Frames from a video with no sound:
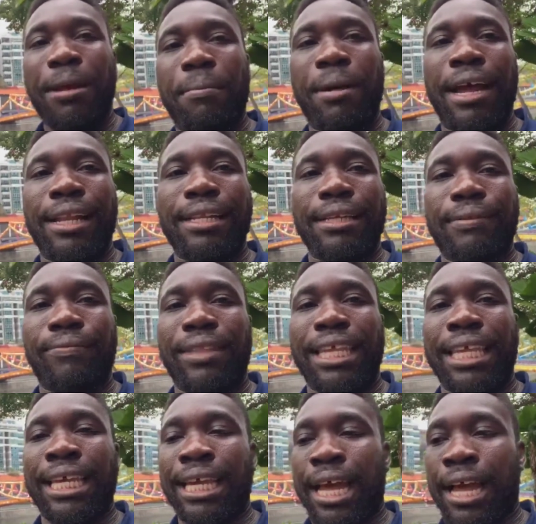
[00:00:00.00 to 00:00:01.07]
But
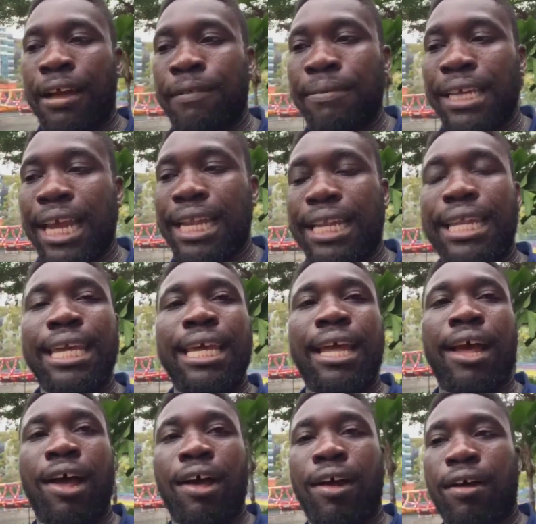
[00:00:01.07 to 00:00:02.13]
the
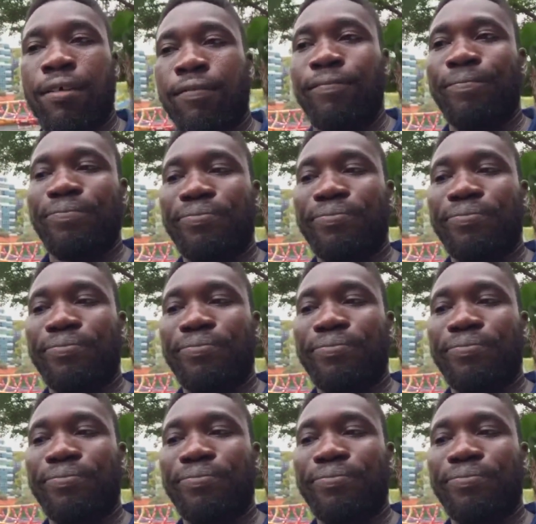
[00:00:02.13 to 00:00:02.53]
idea of